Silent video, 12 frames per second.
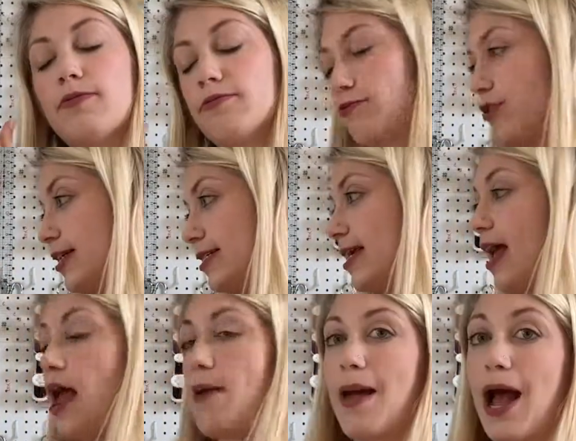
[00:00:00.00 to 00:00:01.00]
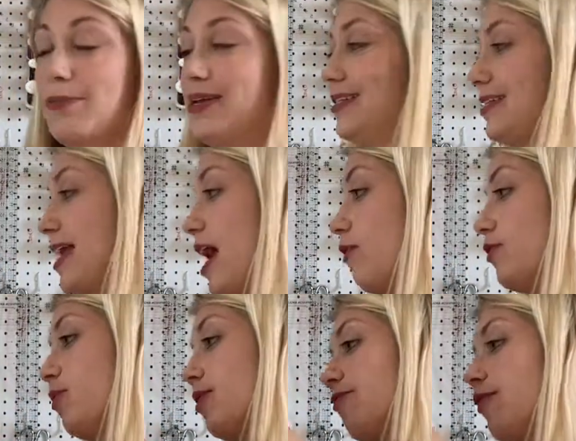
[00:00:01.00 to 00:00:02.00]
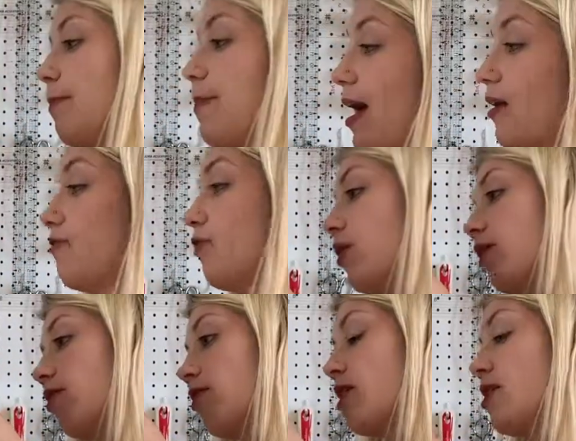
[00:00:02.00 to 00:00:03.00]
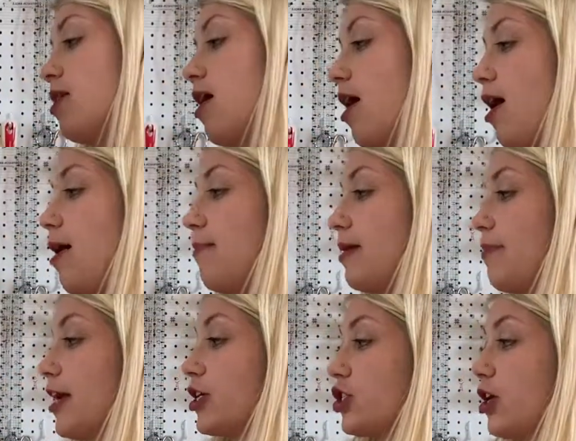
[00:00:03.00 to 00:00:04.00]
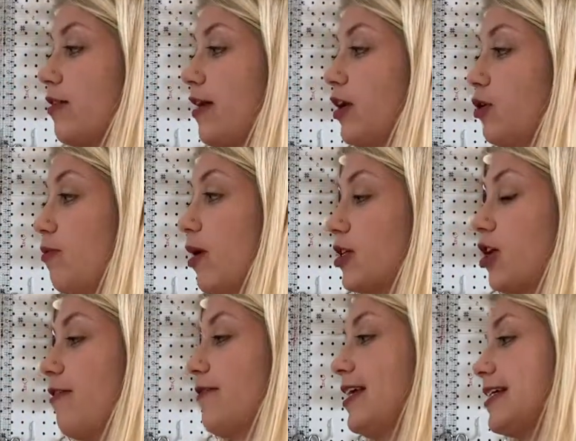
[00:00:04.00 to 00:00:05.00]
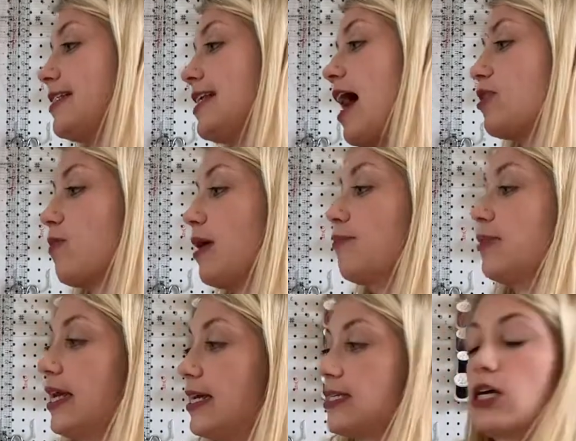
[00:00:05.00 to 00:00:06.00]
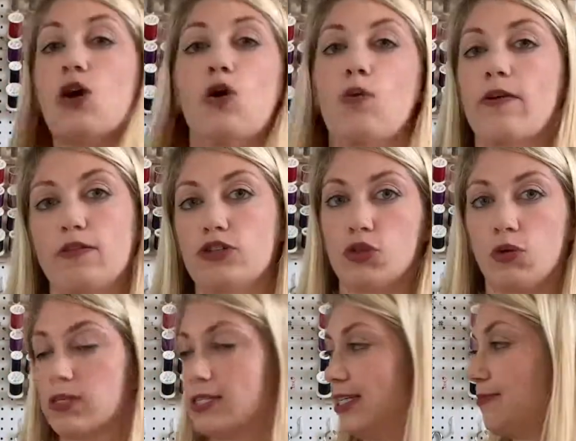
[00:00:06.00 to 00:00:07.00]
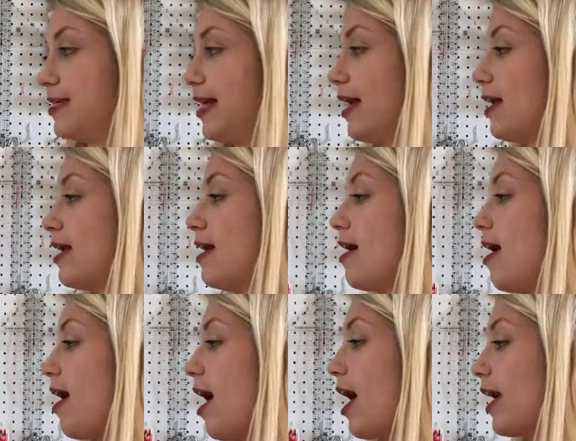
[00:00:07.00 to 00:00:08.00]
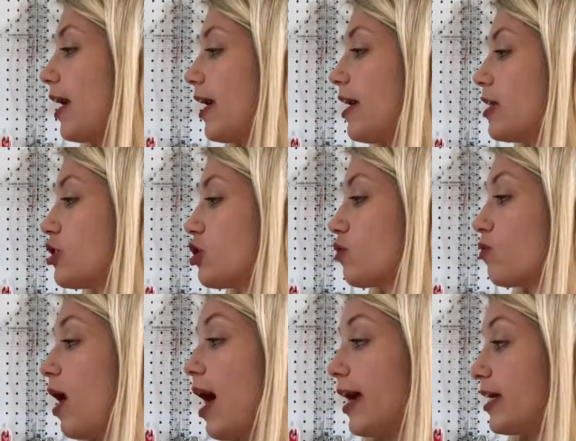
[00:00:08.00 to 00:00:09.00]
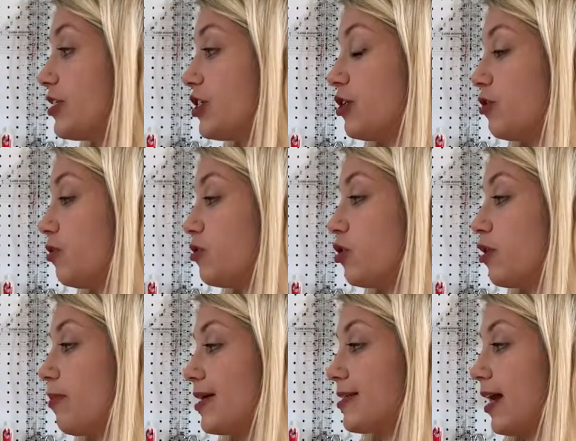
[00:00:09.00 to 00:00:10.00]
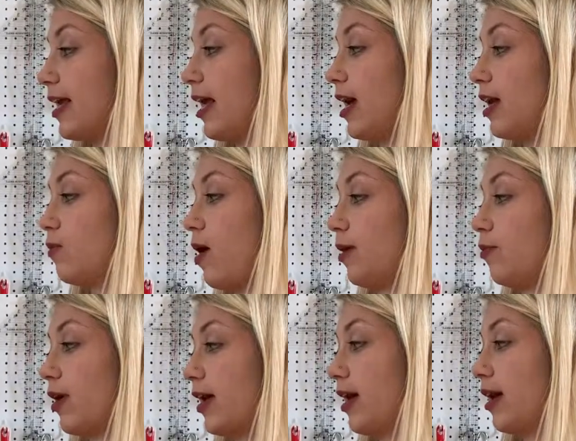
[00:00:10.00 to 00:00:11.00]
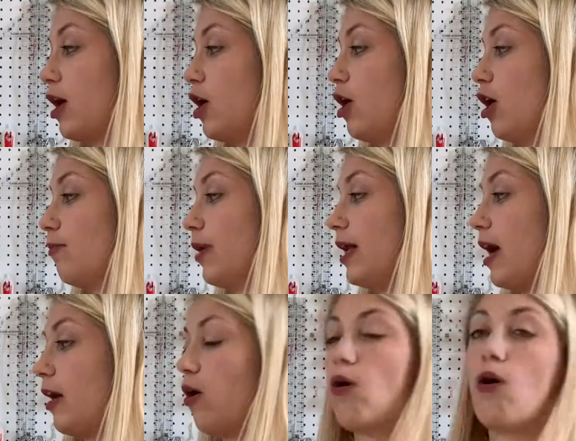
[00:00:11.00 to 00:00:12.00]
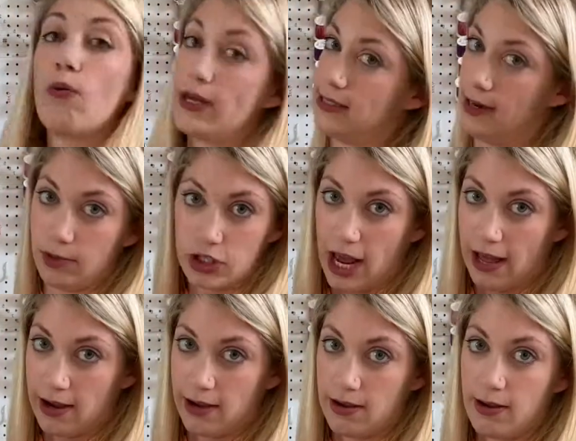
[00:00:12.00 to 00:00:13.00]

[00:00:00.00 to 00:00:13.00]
front and back pieces now if you want to flip back and forth and make sure that you marked off the exact right place where those shoulder seams hit. I try to do the best I can while I'm working, but I always double check